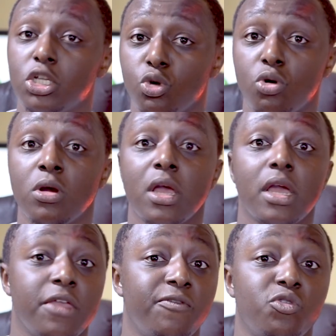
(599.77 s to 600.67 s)
So
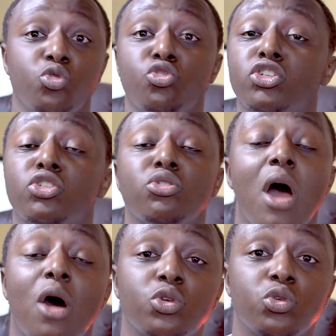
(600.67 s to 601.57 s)
if you do not know
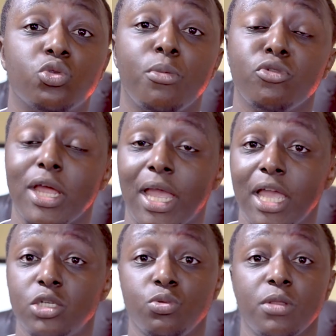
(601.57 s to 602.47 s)
how to
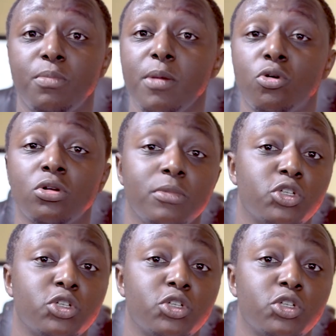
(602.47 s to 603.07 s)
communicate with people,